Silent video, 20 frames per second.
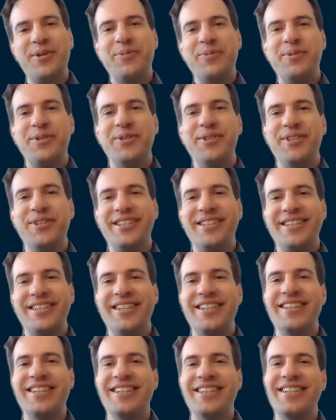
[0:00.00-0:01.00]

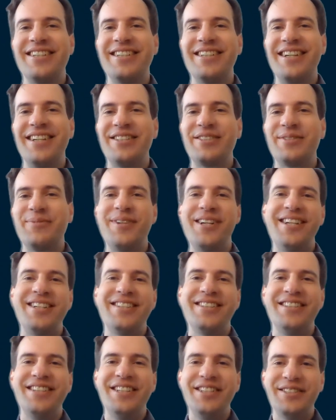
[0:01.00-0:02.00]
computer?
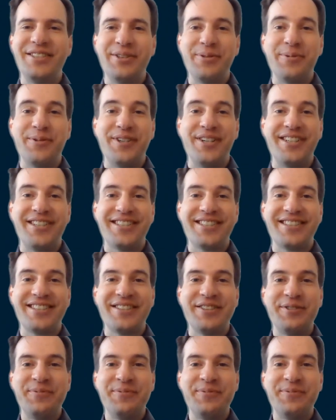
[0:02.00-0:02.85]
Explained in easy words.